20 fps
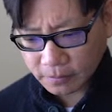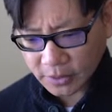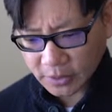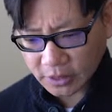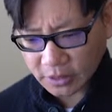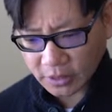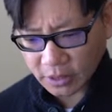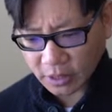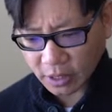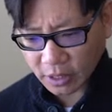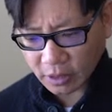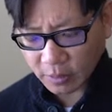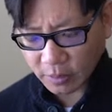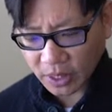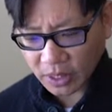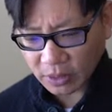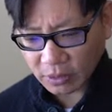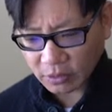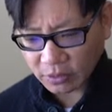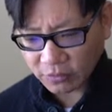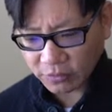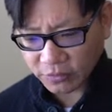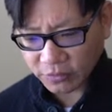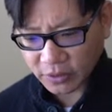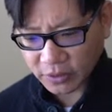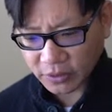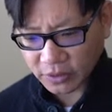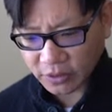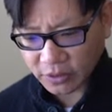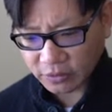Let's see, can you make
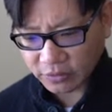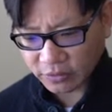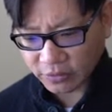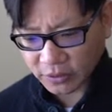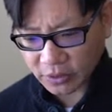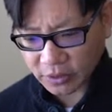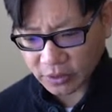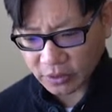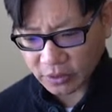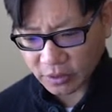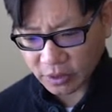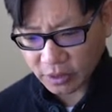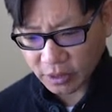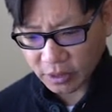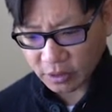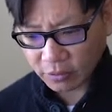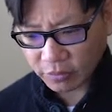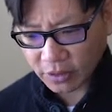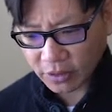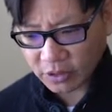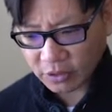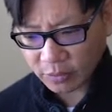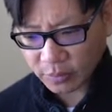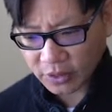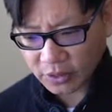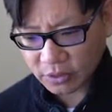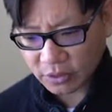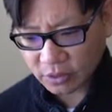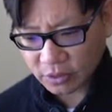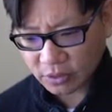gluten-free and yeast-free? The
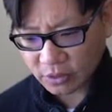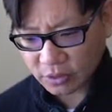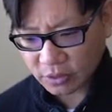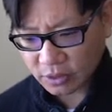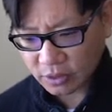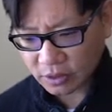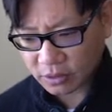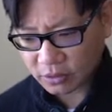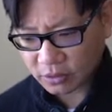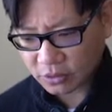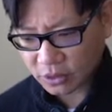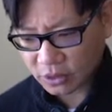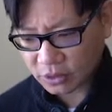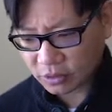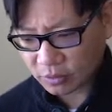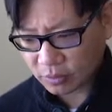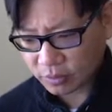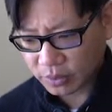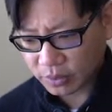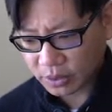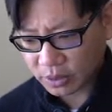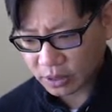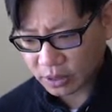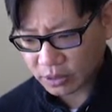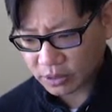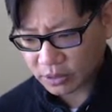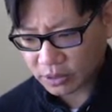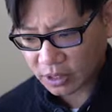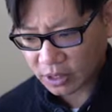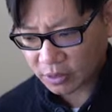recipes included in the instruction book
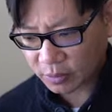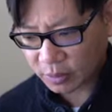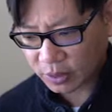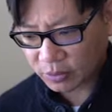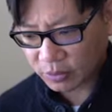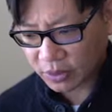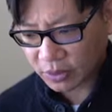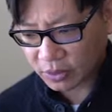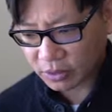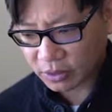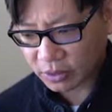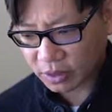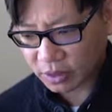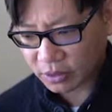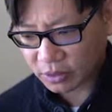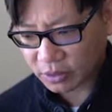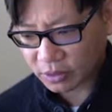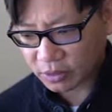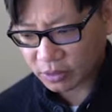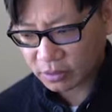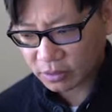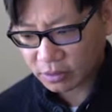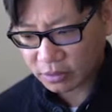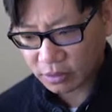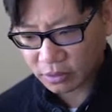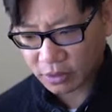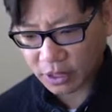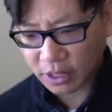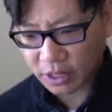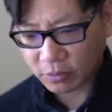are designed to be one or the other.
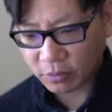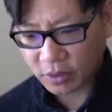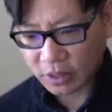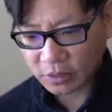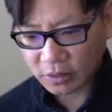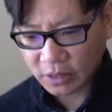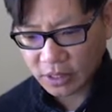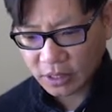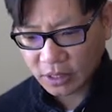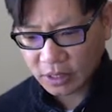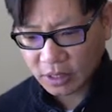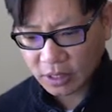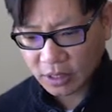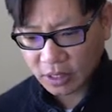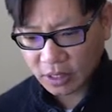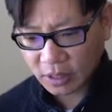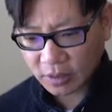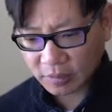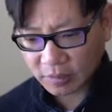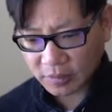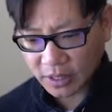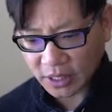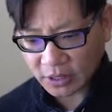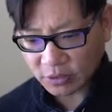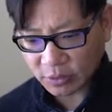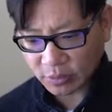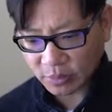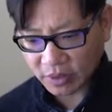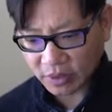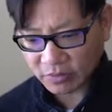Okay, well,
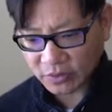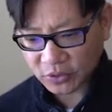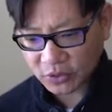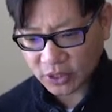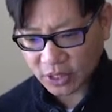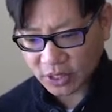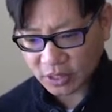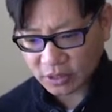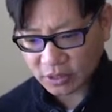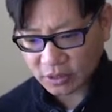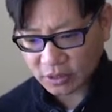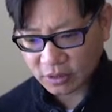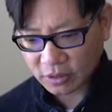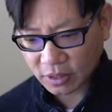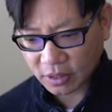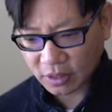that's what Breville says.